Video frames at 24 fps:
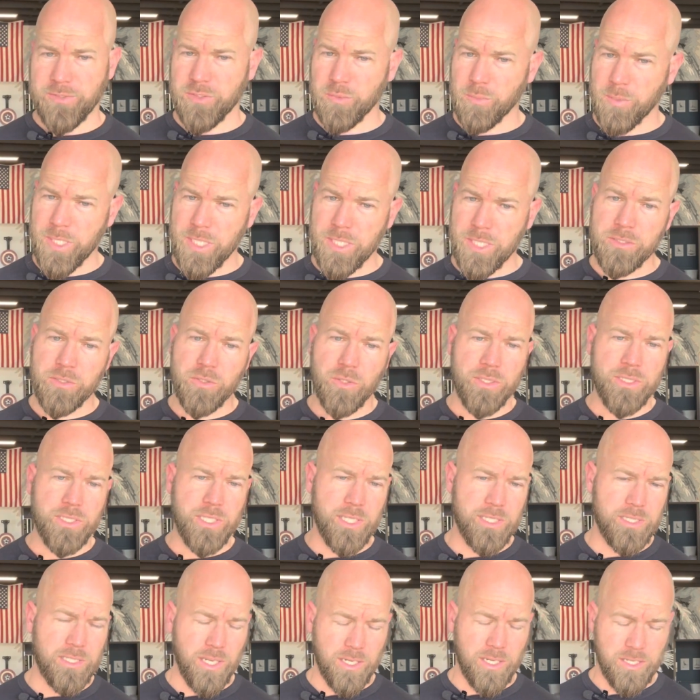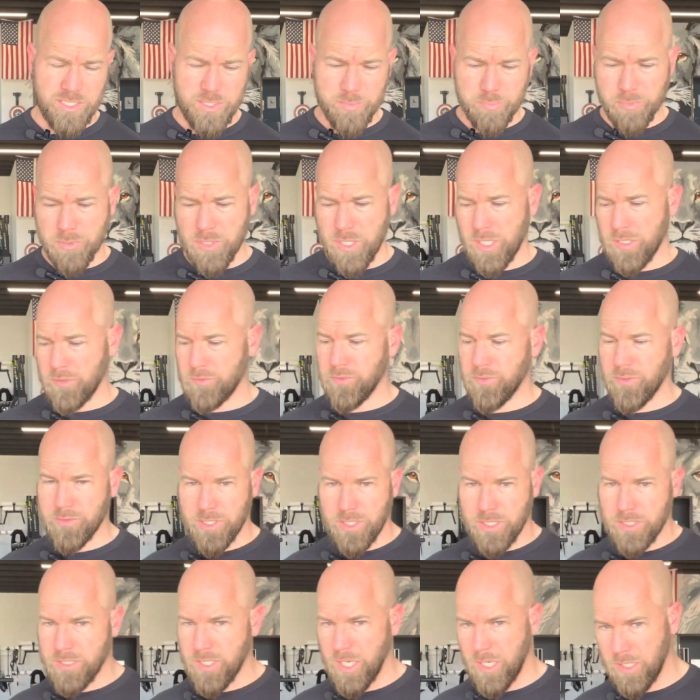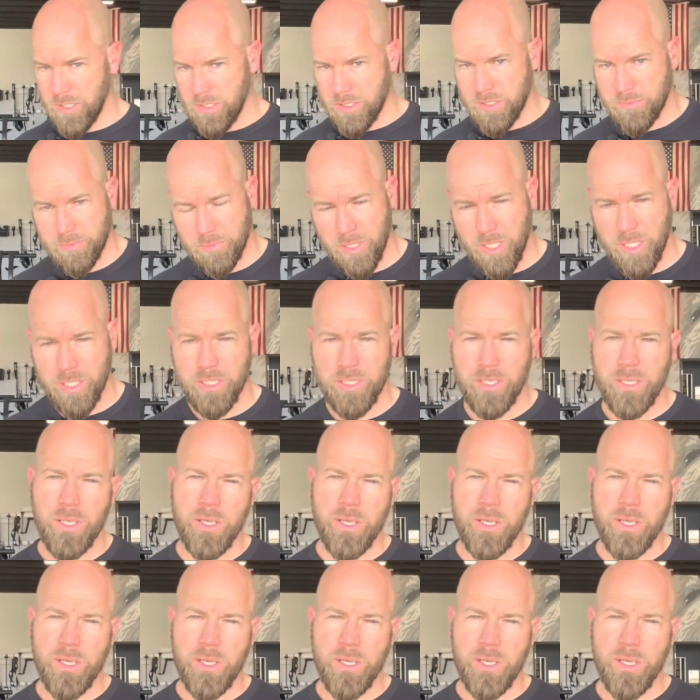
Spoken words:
swings or a 10-second sprint, 15-second sprint,